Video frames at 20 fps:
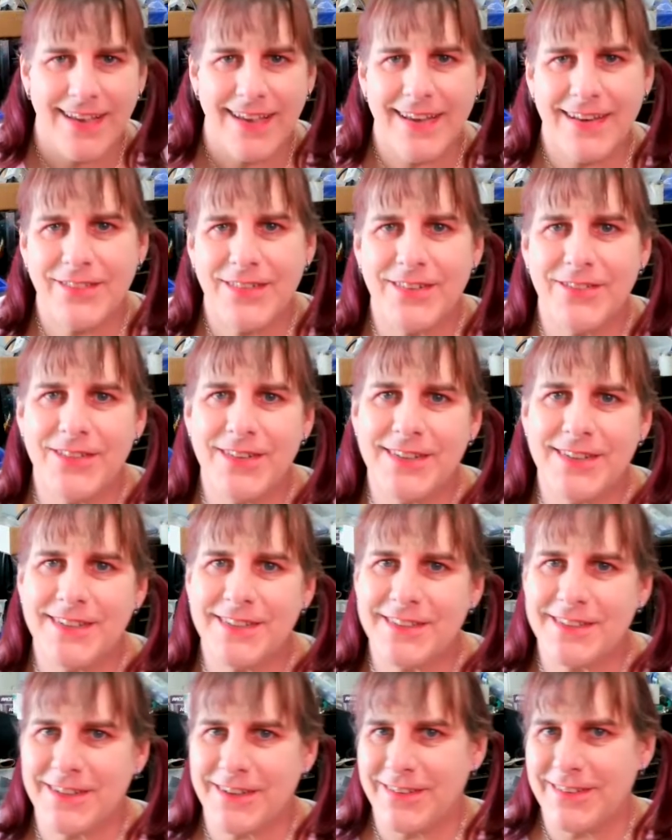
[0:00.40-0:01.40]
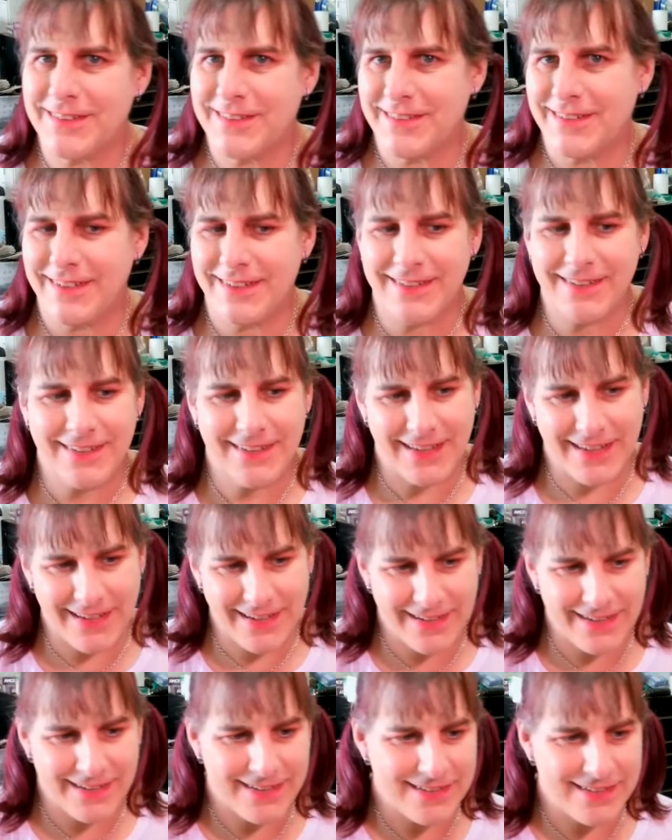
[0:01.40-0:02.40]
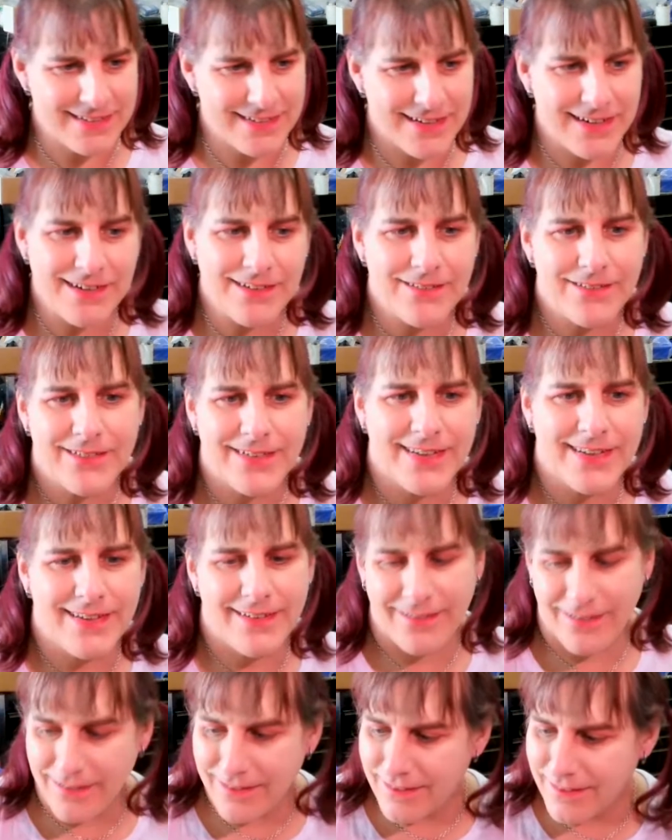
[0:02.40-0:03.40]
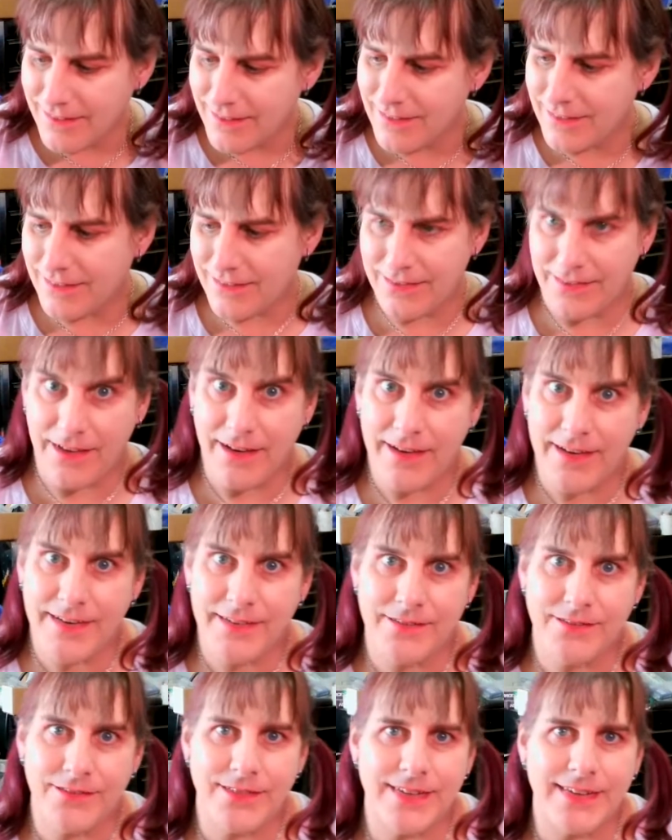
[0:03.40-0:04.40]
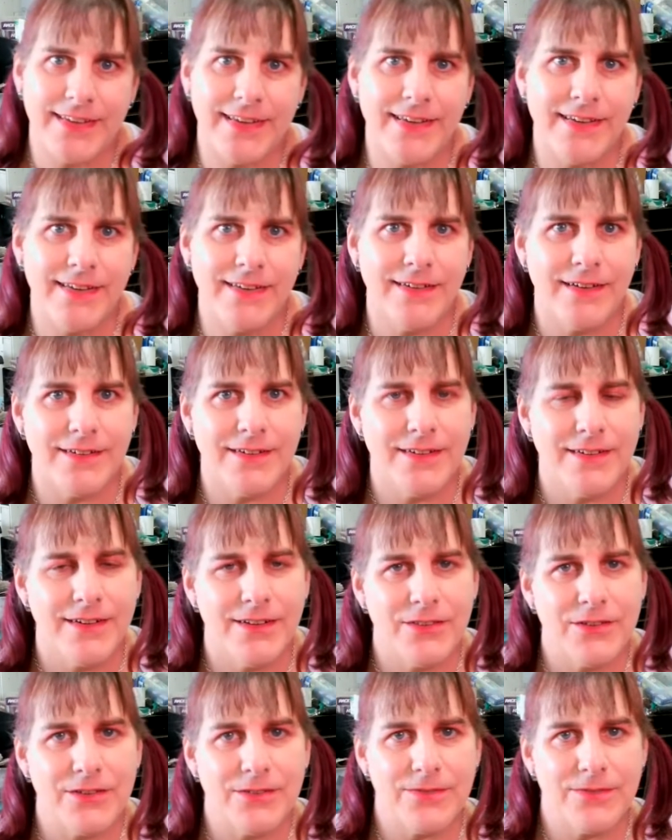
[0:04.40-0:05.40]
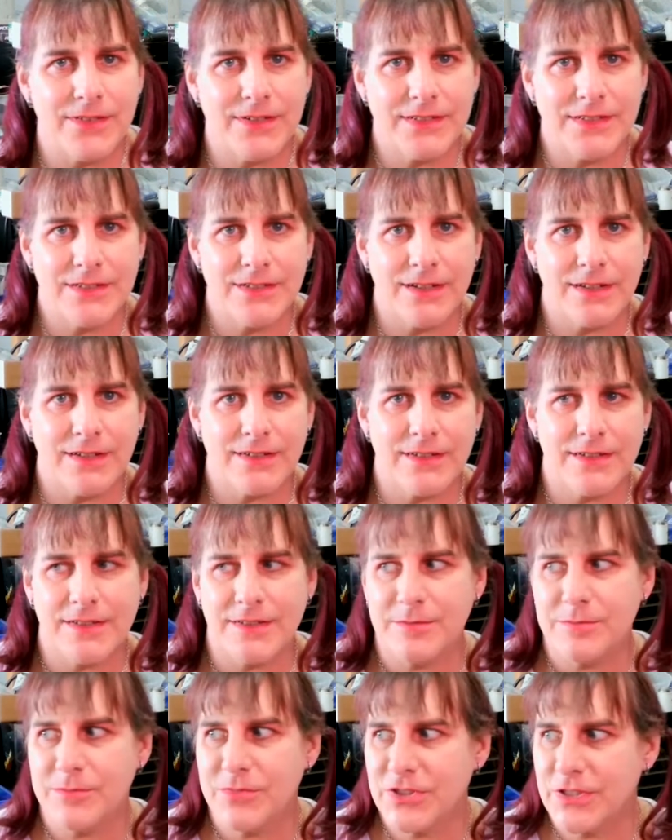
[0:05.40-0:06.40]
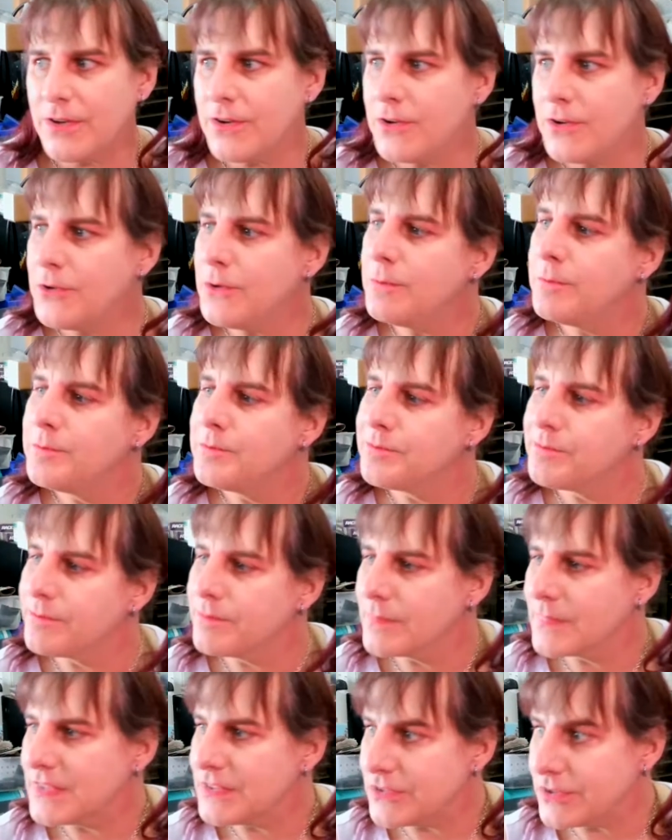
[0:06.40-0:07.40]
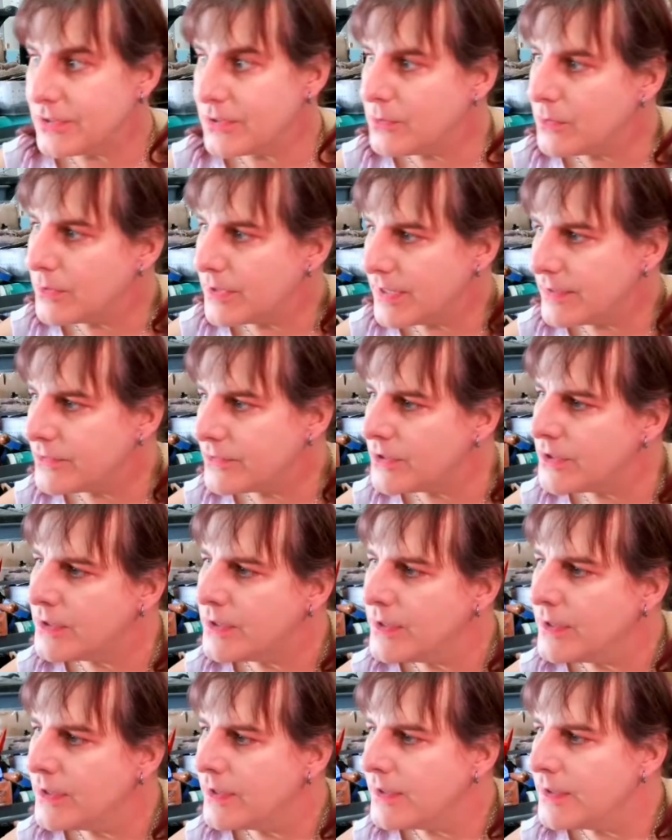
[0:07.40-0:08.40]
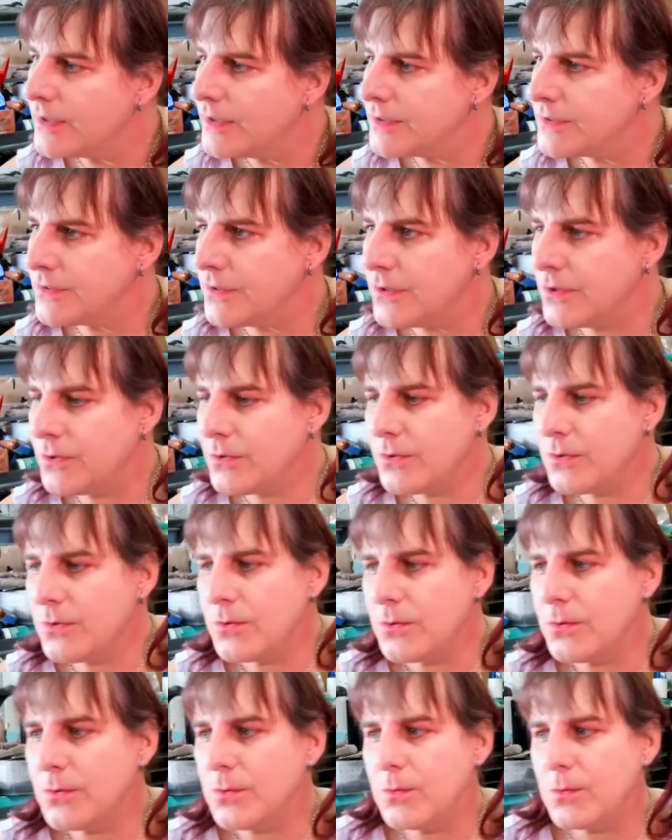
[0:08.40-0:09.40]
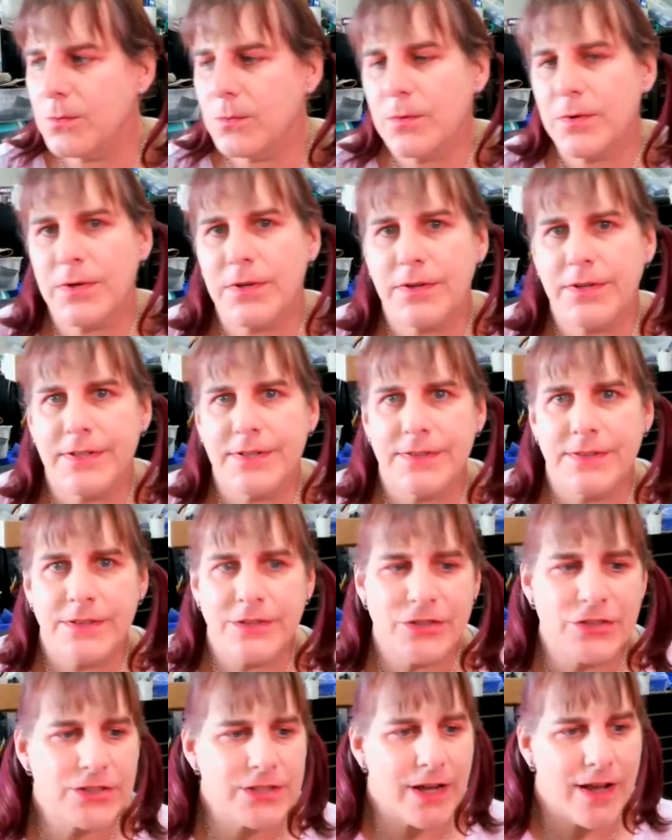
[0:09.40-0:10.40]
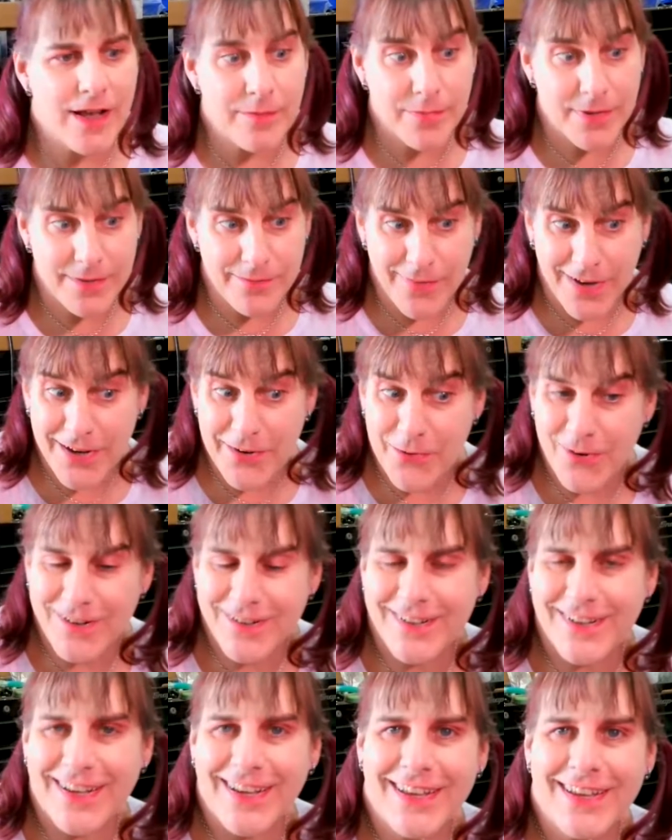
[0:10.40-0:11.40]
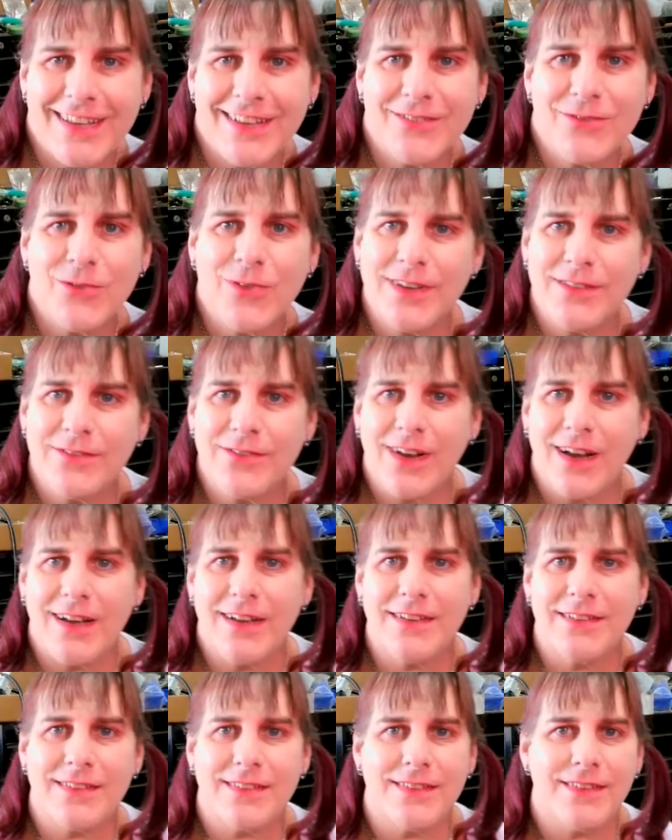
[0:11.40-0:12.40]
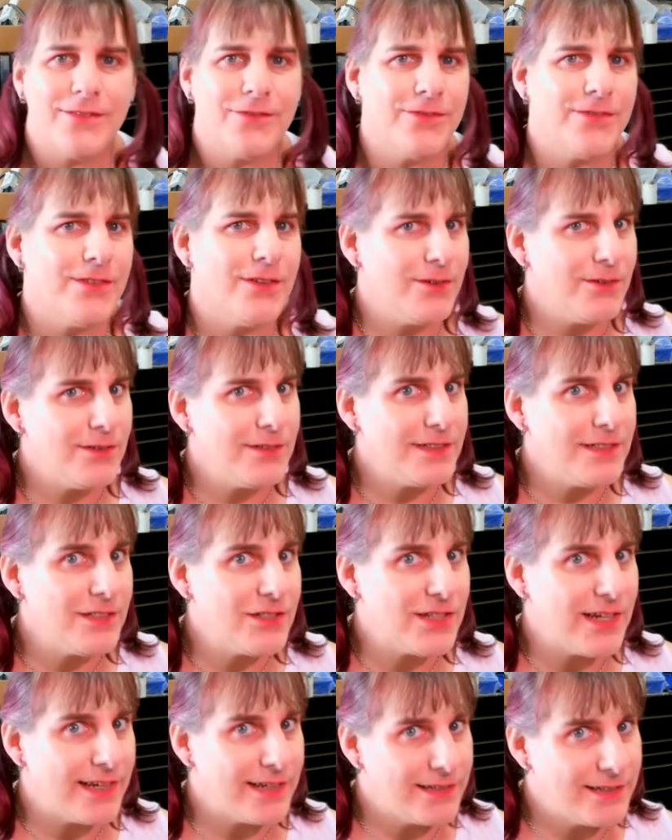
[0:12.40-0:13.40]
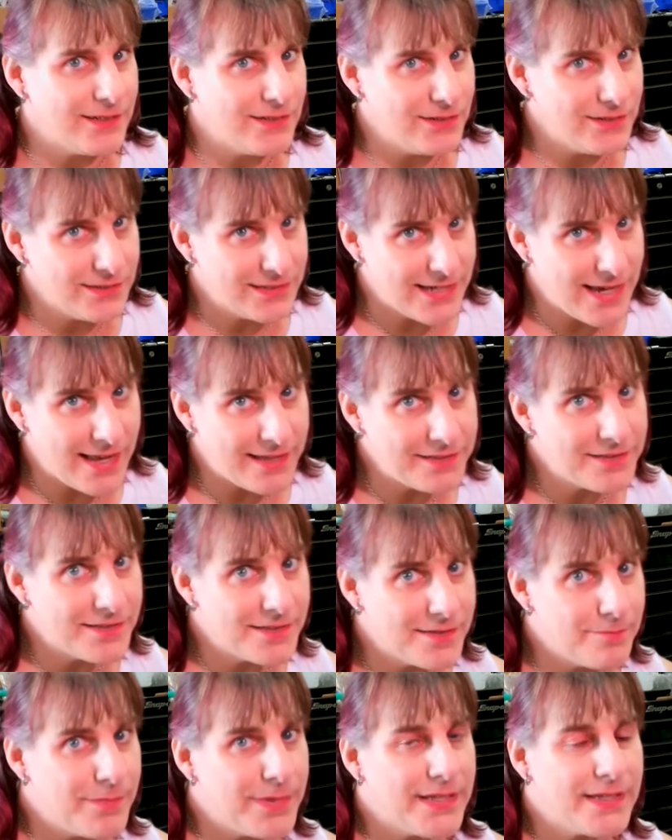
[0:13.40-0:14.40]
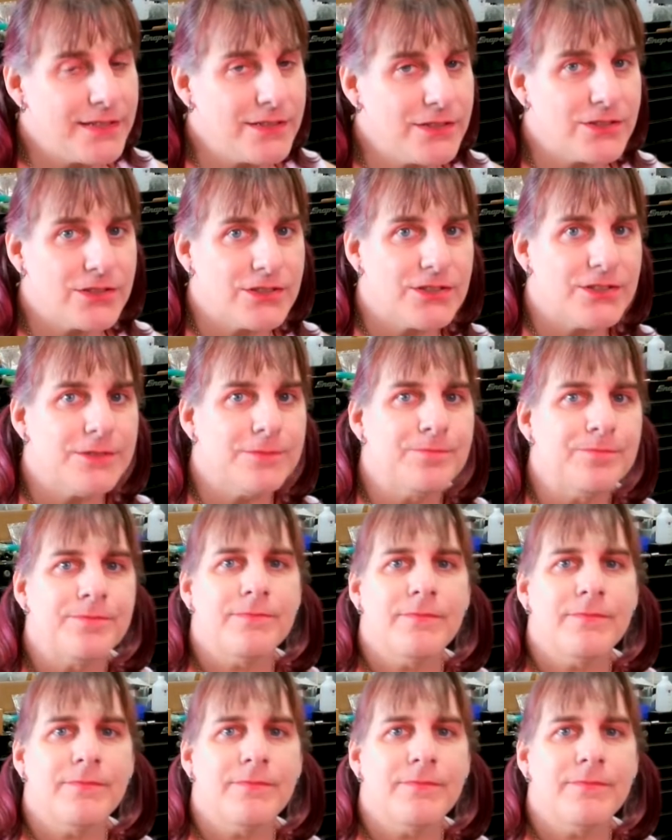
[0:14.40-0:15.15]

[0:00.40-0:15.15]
Hey everyone, it's Krista, and here we are live again on another fun show. Sure, whatever. So, we're in the shop at my work, and we've got the fuel injector test bench.